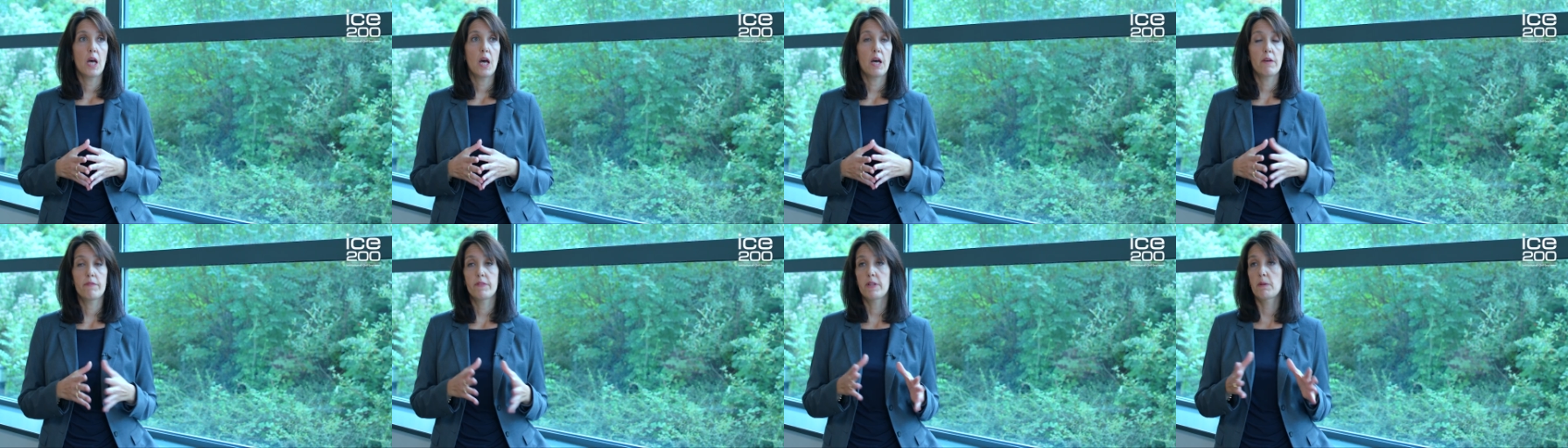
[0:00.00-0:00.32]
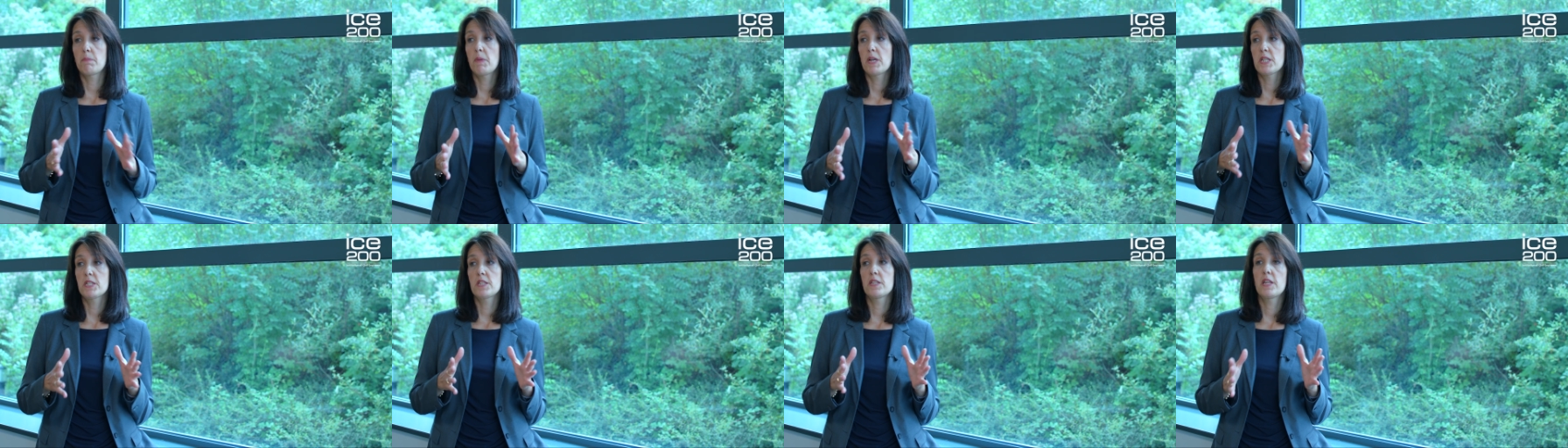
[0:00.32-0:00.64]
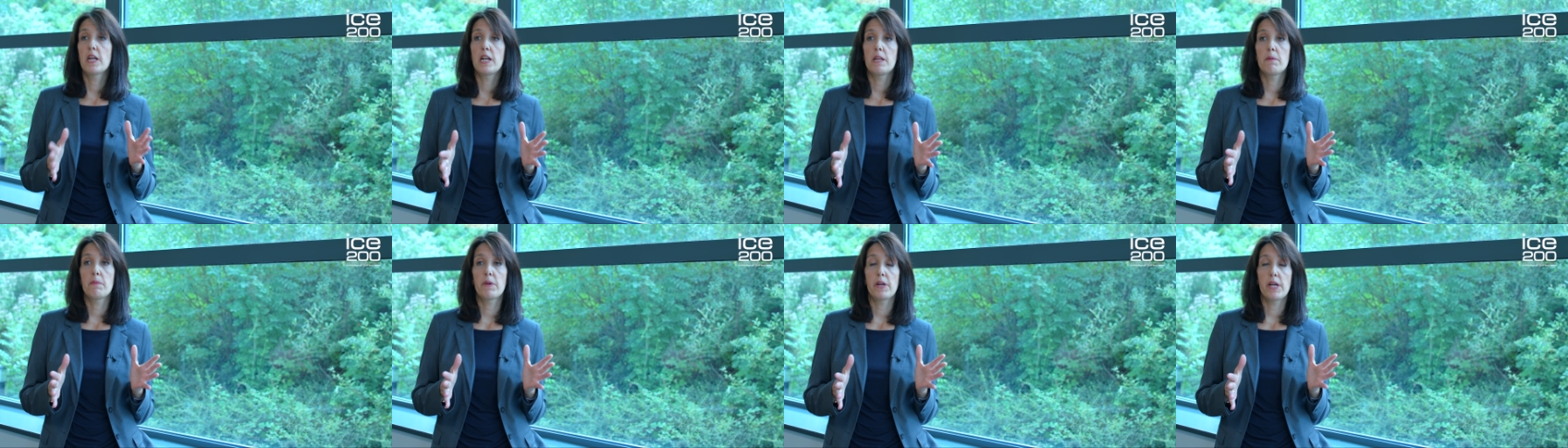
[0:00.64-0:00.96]
After much
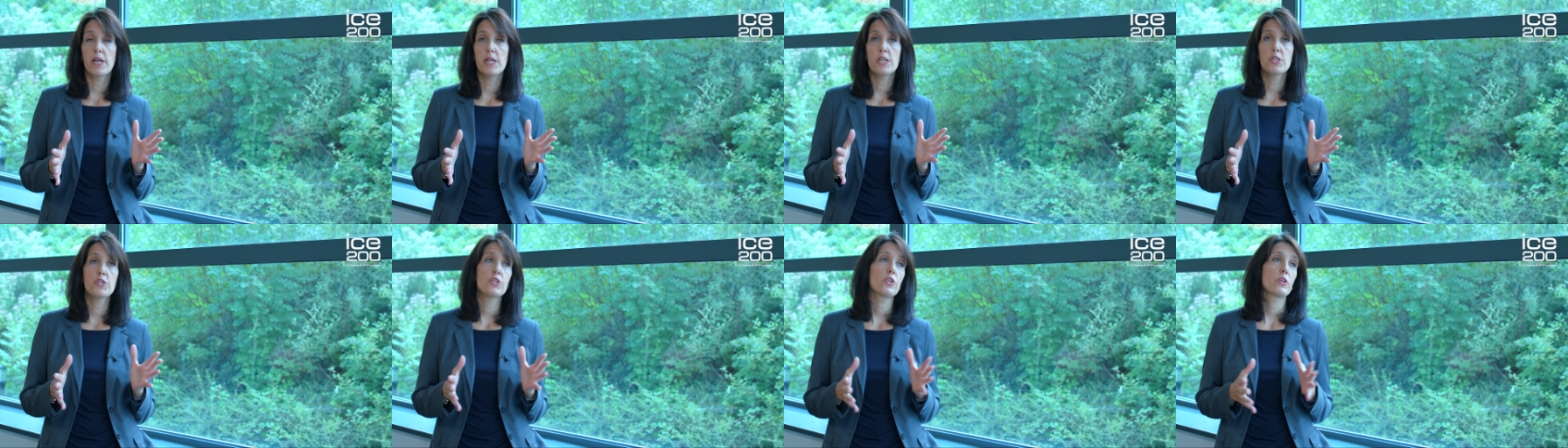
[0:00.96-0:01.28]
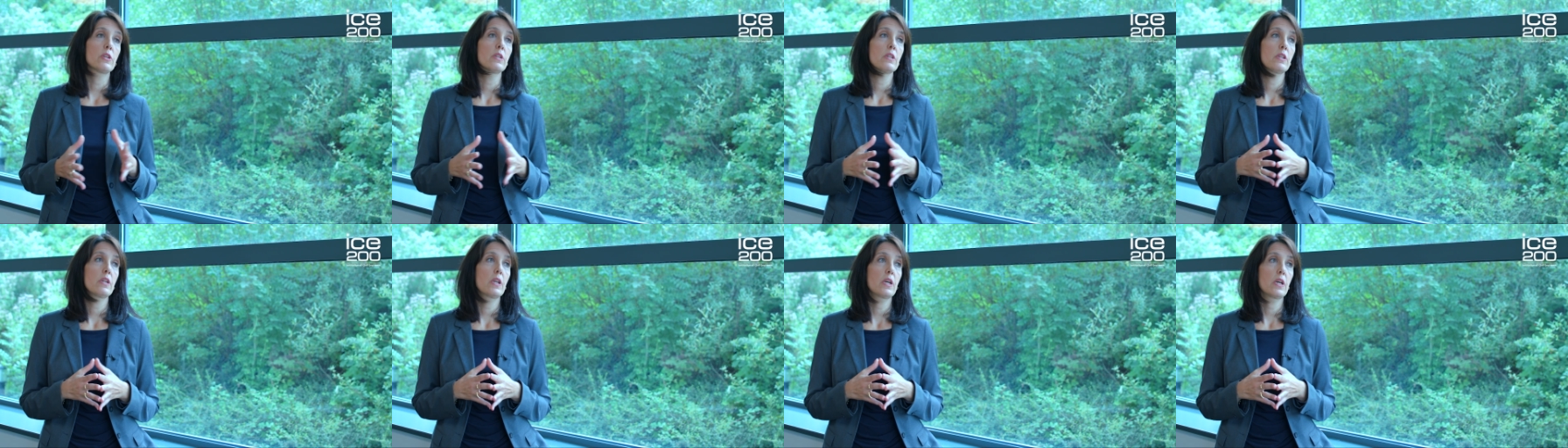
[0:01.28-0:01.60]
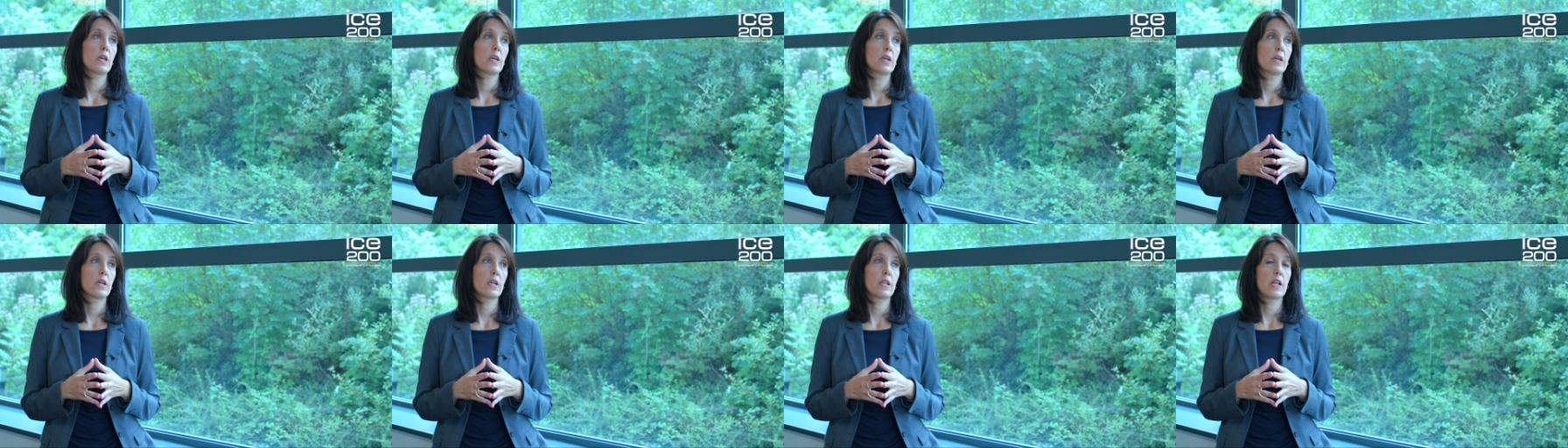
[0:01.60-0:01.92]
deliberation
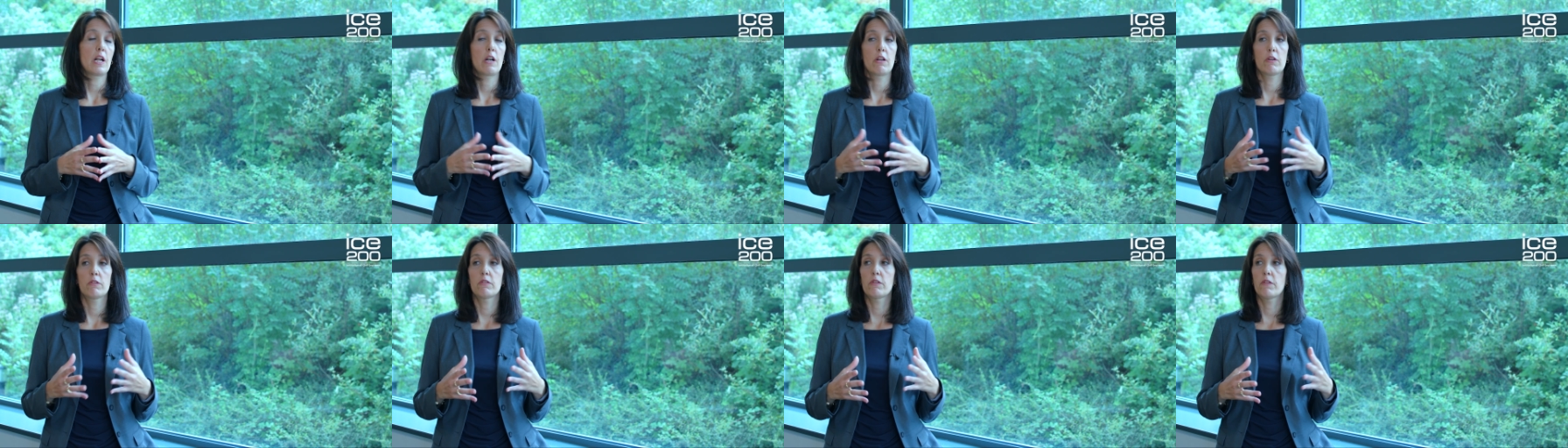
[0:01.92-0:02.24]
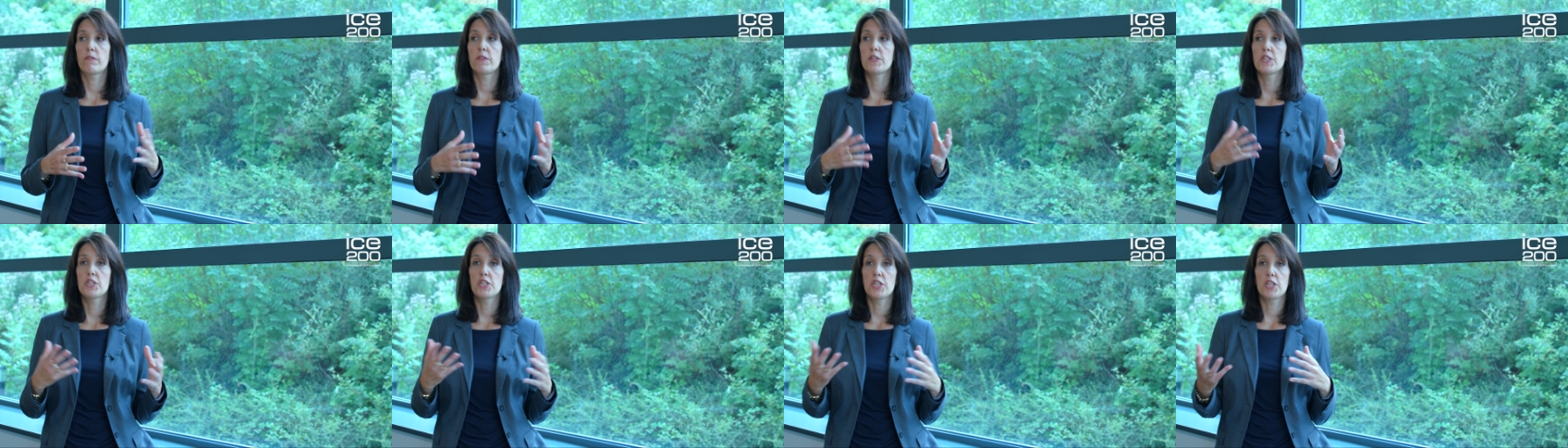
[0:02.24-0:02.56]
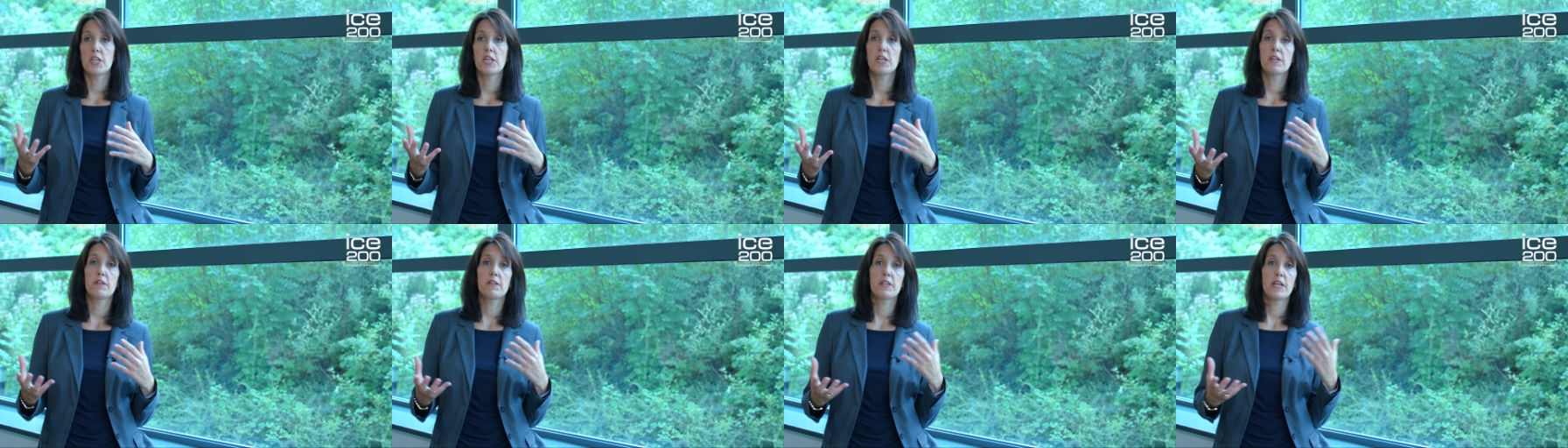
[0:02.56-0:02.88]
and a lot of
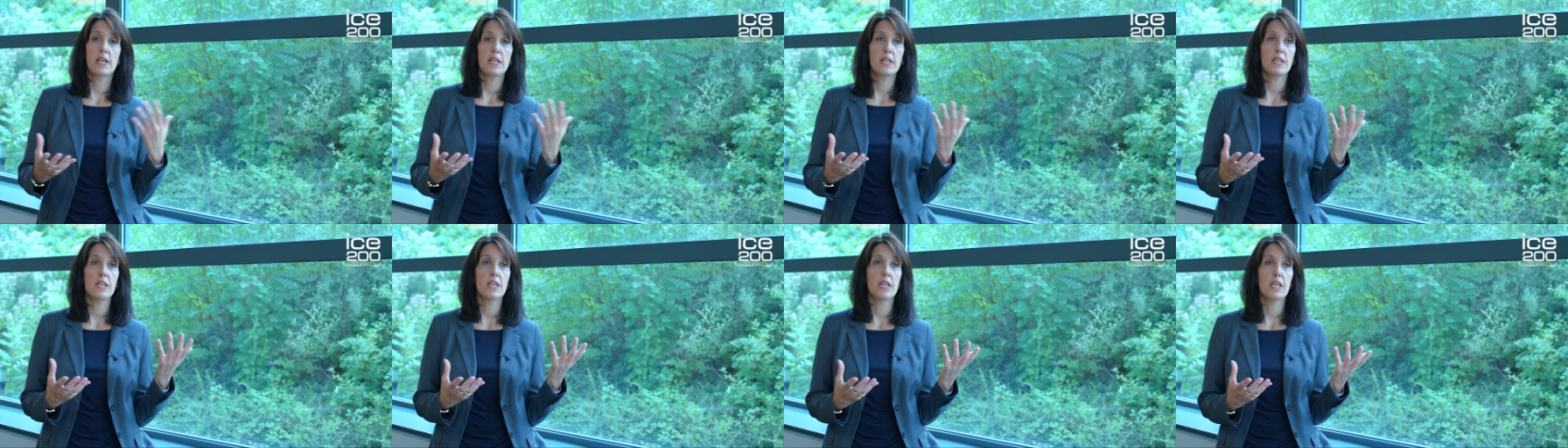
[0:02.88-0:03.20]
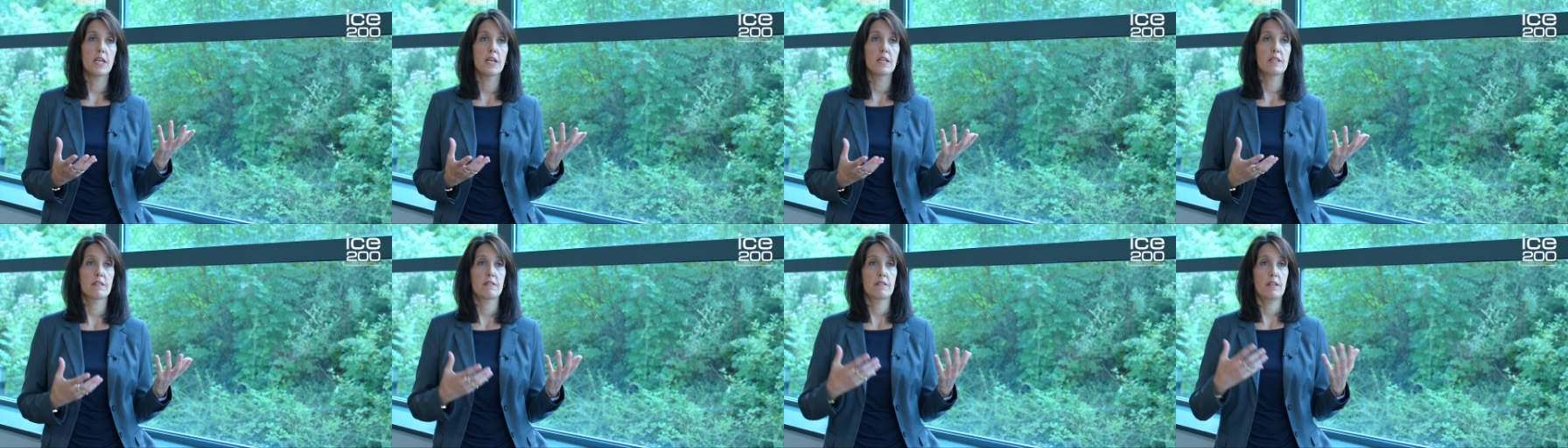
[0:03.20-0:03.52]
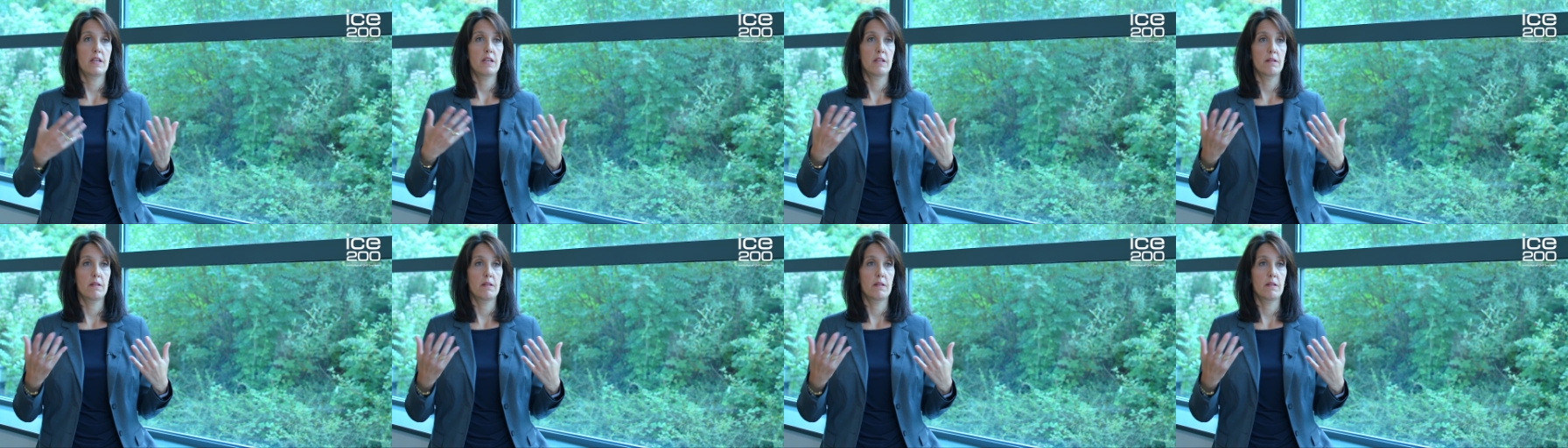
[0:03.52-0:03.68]
engineering ideas